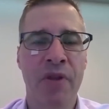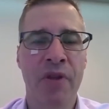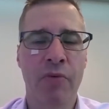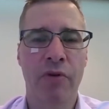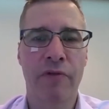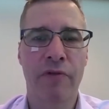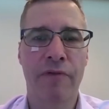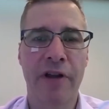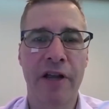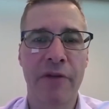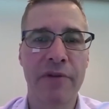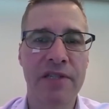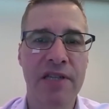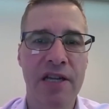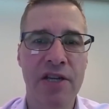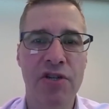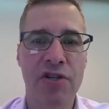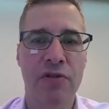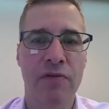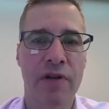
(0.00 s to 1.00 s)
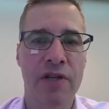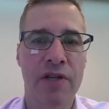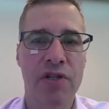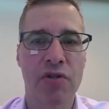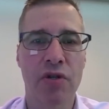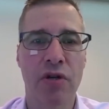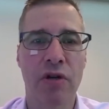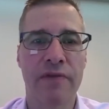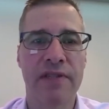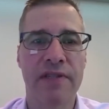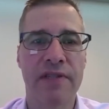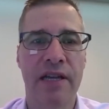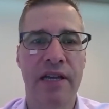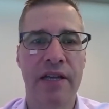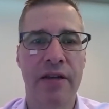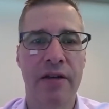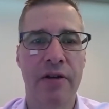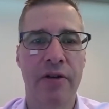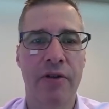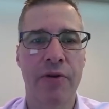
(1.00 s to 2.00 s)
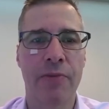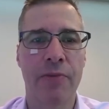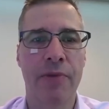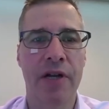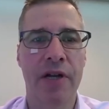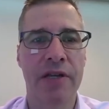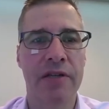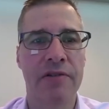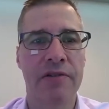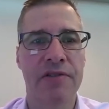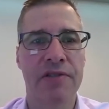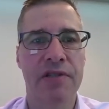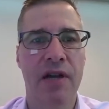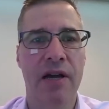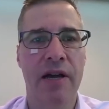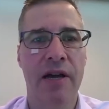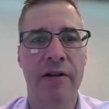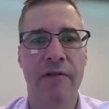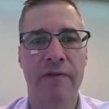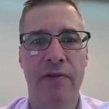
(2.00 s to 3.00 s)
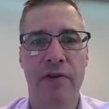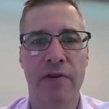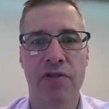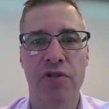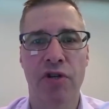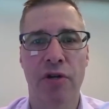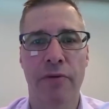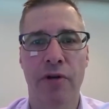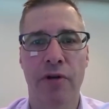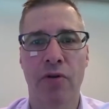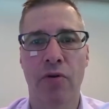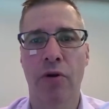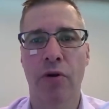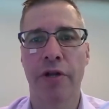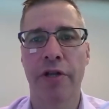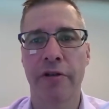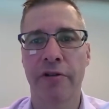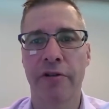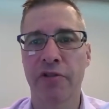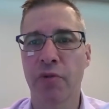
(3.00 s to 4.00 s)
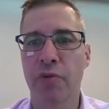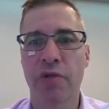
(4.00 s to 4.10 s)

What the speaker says: when fragmentation risk drove Italian and other bond yields higher versus German core yields,